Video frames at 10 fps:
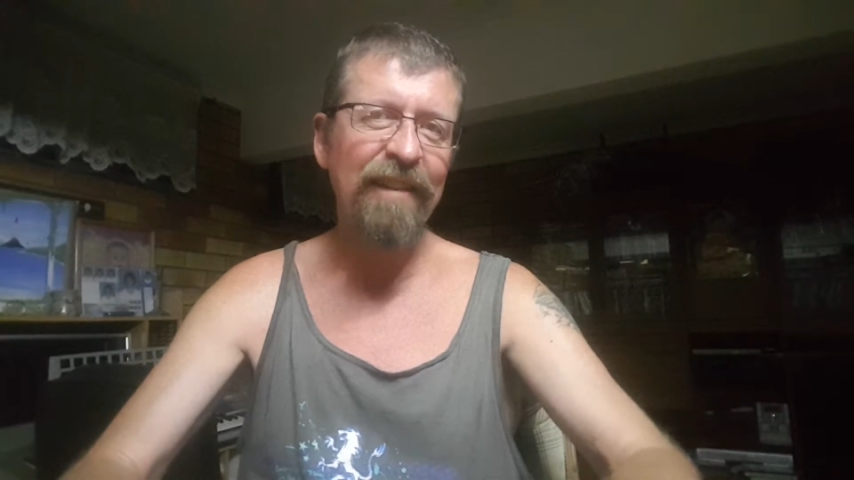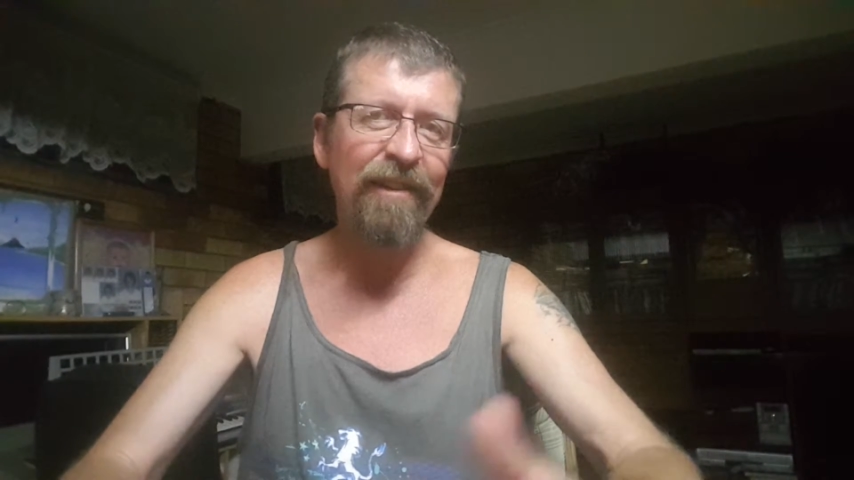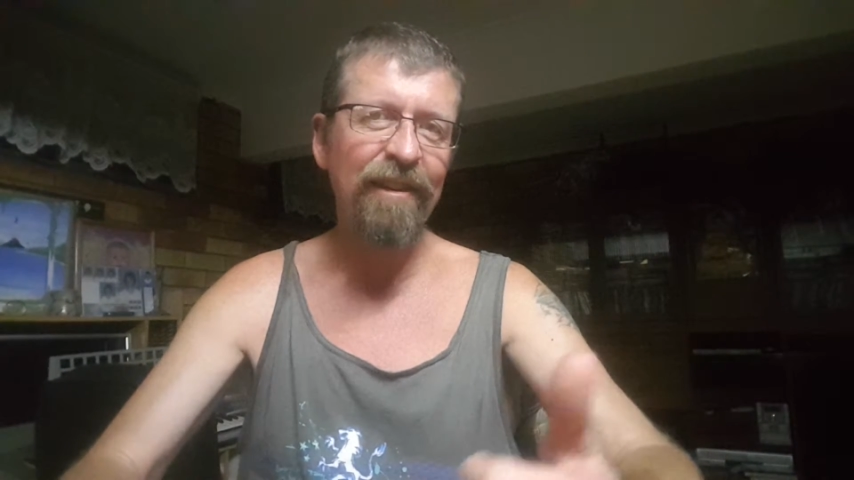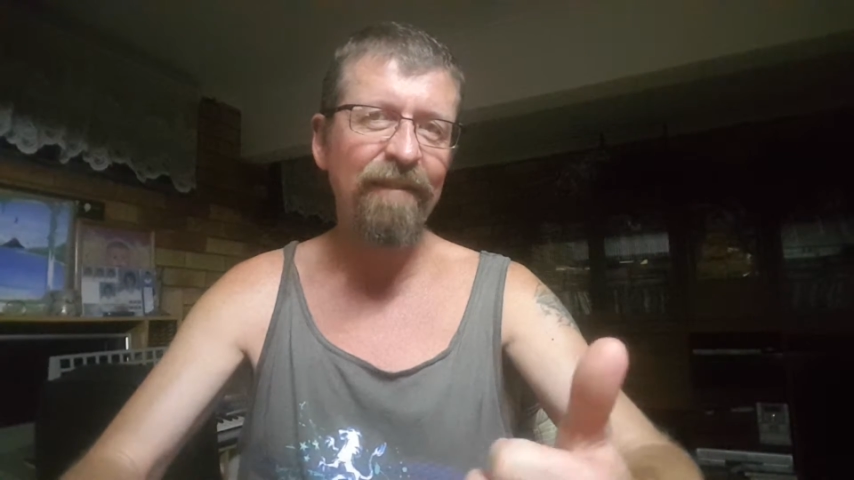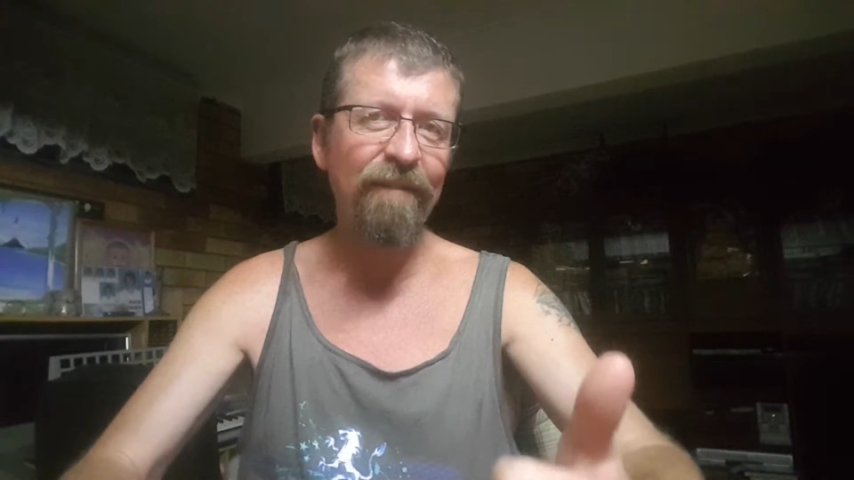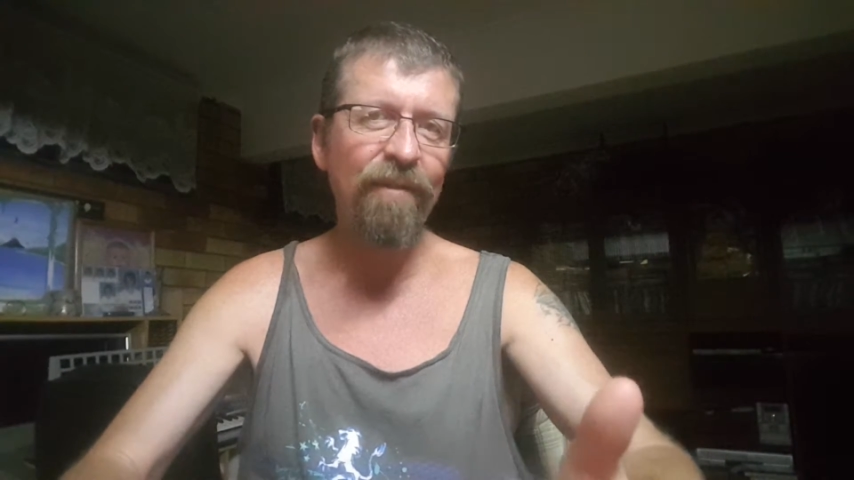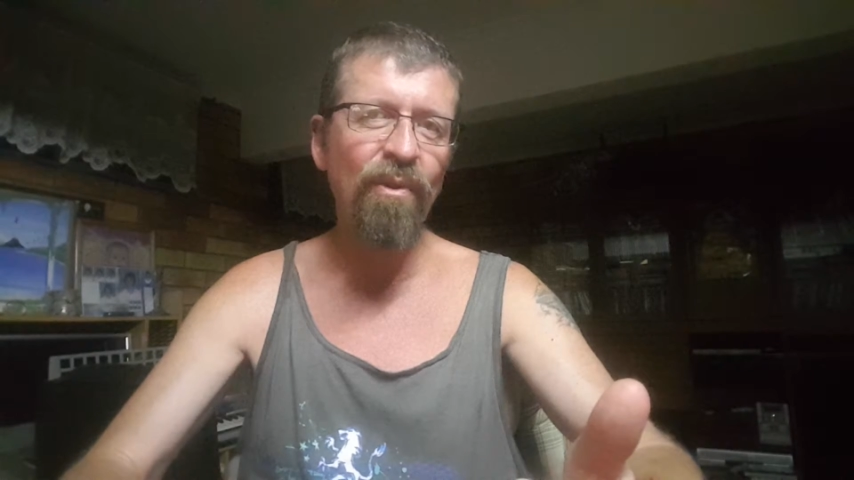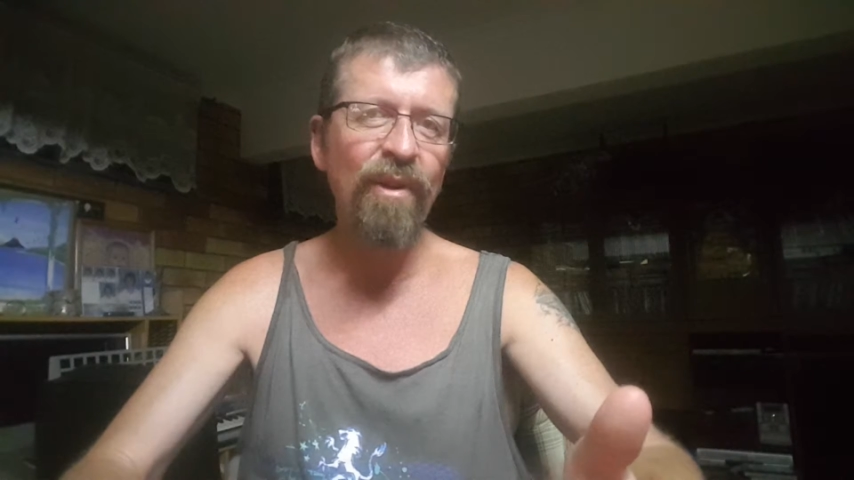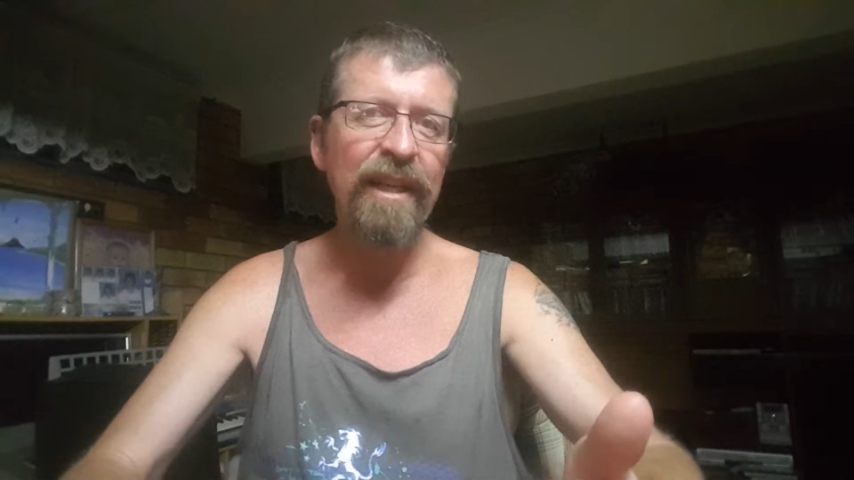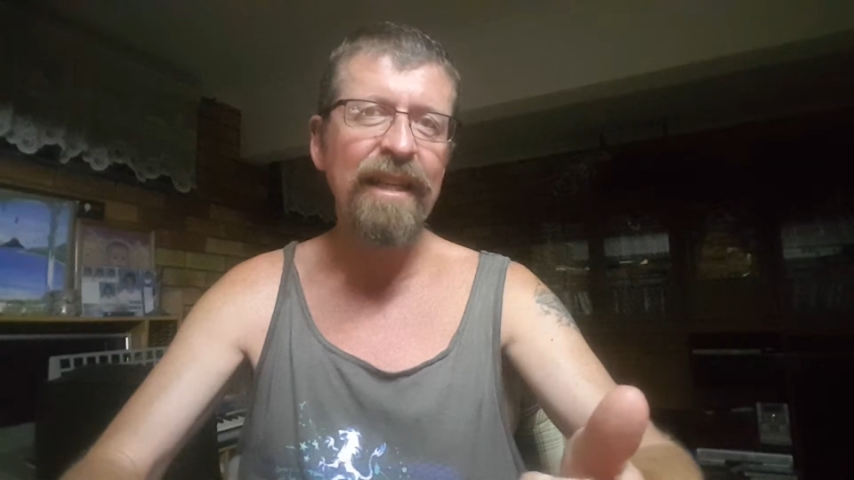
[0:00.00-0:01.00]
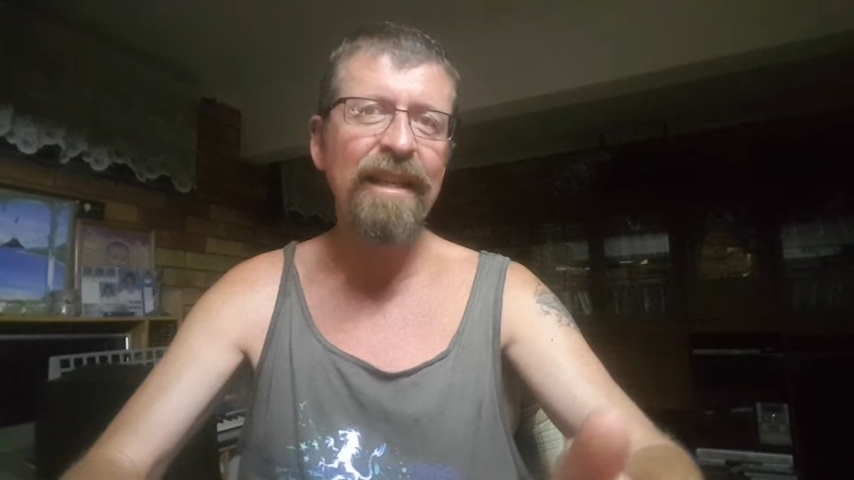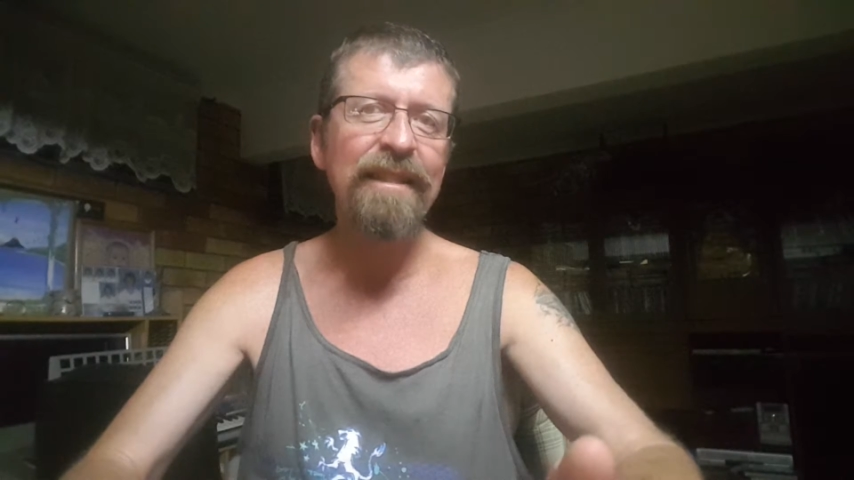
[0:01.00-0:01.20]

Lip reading: I've got $47.